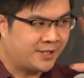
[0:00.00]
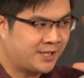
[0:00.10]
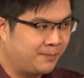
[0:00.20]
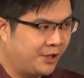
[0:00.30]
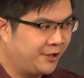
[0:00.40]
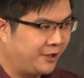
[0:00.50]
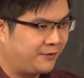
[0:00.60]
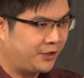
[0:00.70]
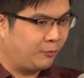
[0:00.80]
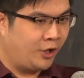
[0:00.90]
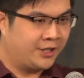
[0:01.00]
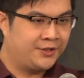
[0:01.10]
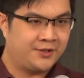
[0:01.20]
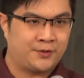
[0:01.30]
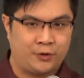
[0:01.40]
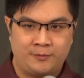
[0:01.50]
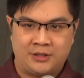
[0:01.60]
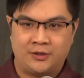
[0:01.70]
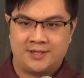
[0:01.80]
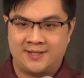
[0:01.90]
were smart enough, you could walk into this room
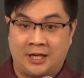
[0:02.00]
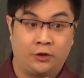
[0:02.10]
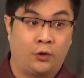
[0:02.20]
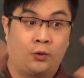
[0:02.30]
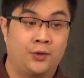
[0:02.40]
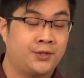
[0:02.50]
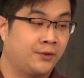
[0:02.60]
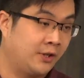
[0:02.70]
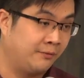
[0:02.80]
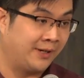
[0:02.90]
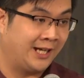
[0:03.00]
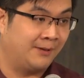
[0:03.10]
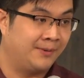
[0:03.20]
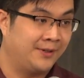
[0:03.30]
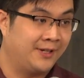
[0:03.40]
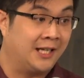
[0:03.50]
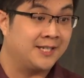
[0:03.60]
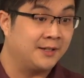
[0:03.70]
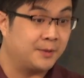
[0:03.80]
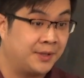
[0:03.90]
and you can tell the whole story of what happened. And
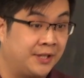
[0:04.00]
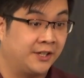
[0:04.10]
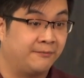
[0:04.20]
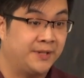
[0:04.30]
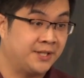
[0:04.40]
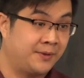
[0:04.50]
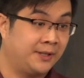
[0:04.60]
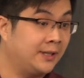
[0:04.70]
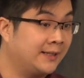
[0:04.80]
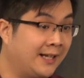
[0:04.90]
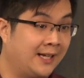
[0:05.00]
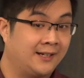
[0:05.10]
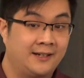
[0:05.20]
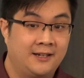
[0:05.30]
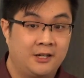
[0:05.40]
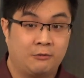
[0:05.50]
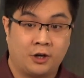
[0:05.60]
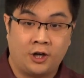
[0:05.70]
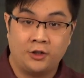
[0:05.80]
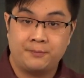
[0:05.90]
sometimes we think of mystery like that, where
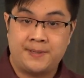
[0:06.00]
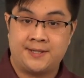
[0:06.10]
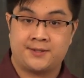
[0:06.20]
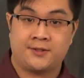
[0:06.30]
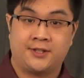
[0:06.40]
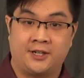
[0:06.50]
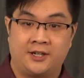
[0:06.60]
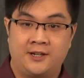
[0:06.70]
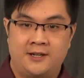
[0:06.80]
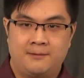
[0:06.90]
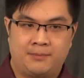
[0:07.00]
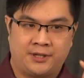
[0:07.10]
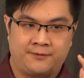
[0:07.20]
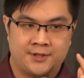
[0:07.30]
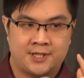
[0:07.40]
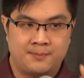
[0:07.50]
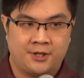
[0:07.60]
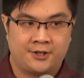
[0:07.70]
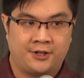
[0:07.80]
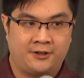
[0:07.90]
all the pieces are there, but if you're
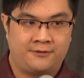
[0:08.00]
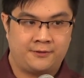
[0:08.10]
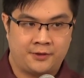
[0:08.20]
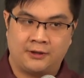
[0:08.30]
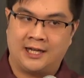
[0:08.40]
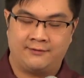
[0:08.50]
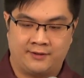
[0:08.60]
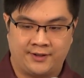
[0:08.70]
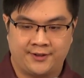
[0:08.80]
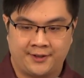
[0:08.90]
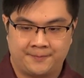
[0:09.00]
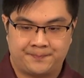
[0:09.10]
smart enough, you'll have everything.